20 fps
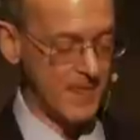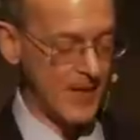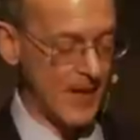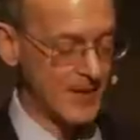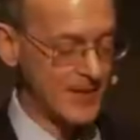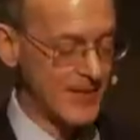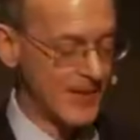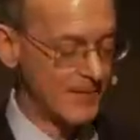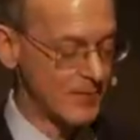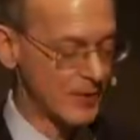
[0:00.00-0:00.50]

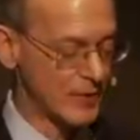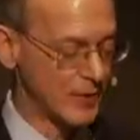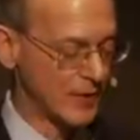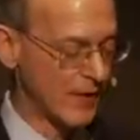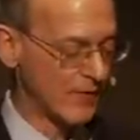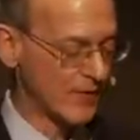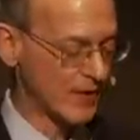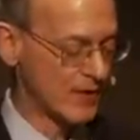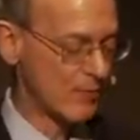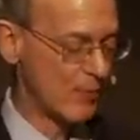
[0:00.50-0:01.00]
attempted to
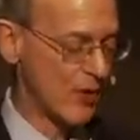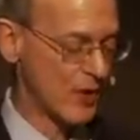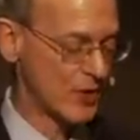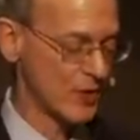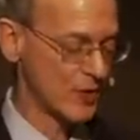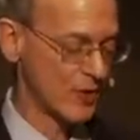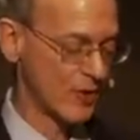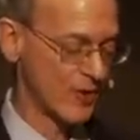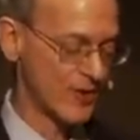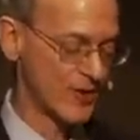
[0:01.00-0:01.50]
give
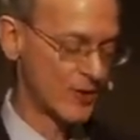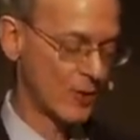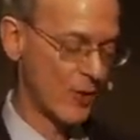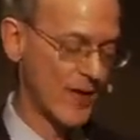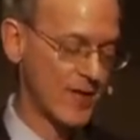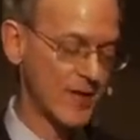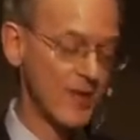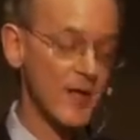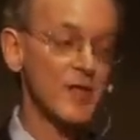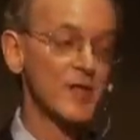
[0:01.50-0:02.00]
expression to this
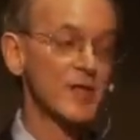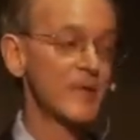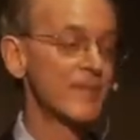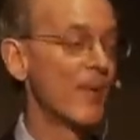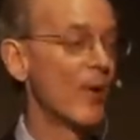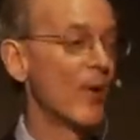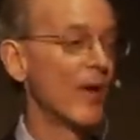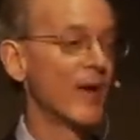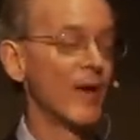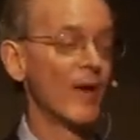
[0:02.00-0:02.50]
great
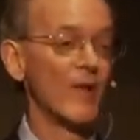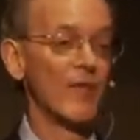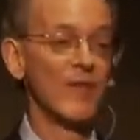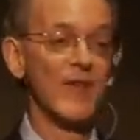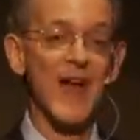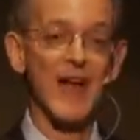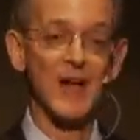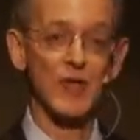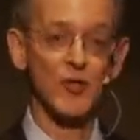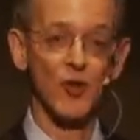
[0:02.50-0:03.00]
spirit of
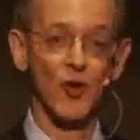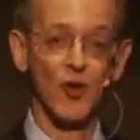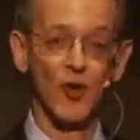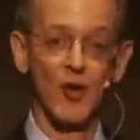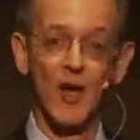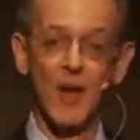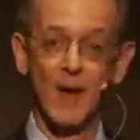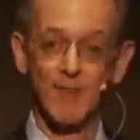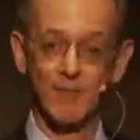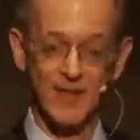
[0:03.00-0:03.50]

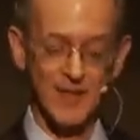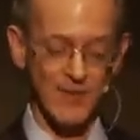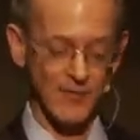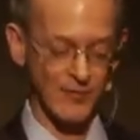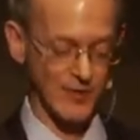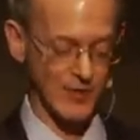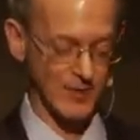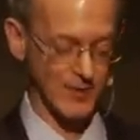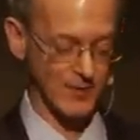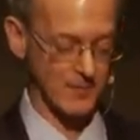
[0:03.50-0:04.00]
national
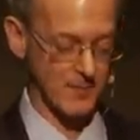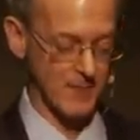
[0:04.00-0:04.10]
uplift.